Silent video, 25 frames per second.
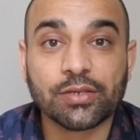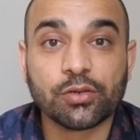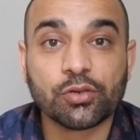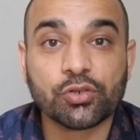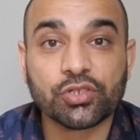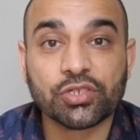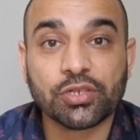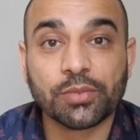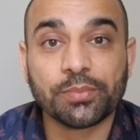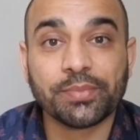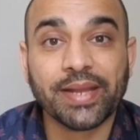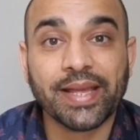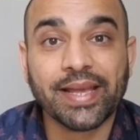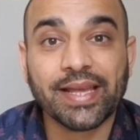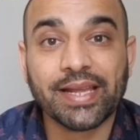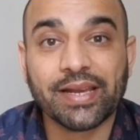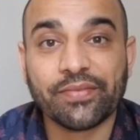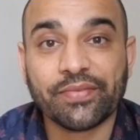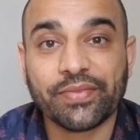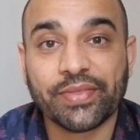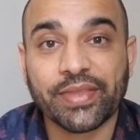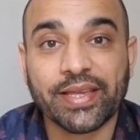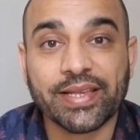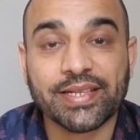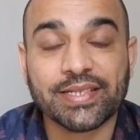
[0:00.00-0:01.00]
or some
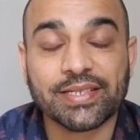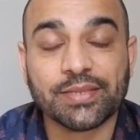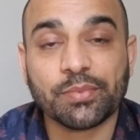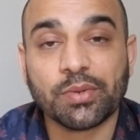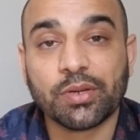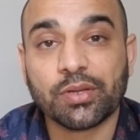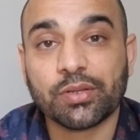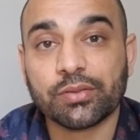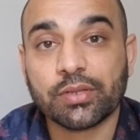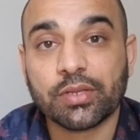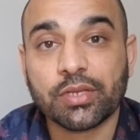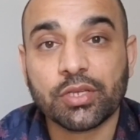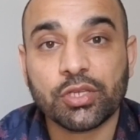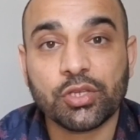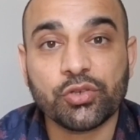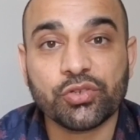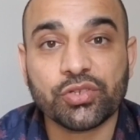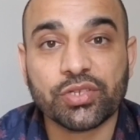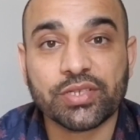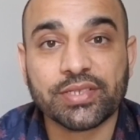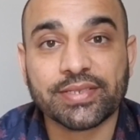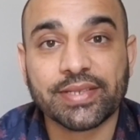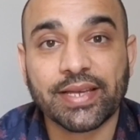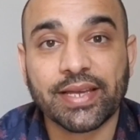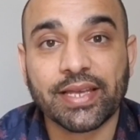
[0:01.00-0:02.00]
negative things about
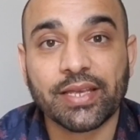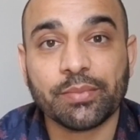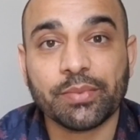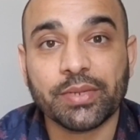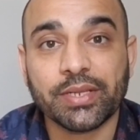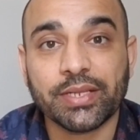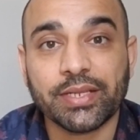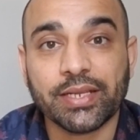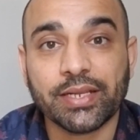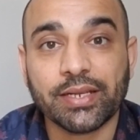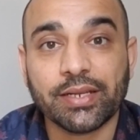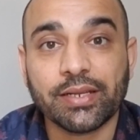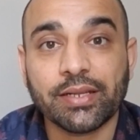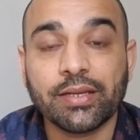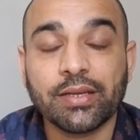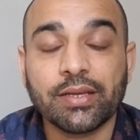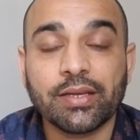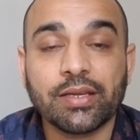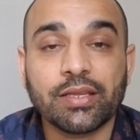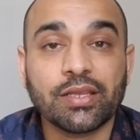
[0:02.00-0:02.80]
using Sahibindin.